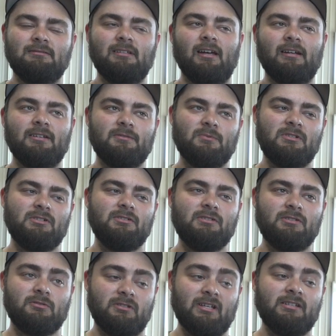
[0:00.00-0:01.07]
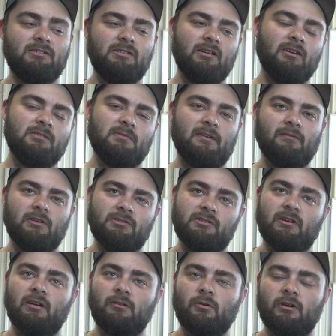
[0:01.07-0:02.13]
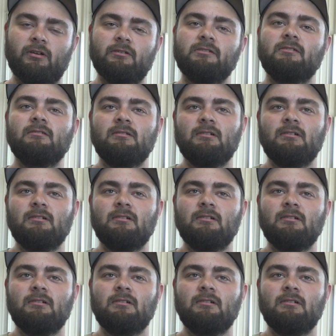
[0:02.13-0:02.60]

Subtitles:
Yeah, because we just, this year is my first year on coils.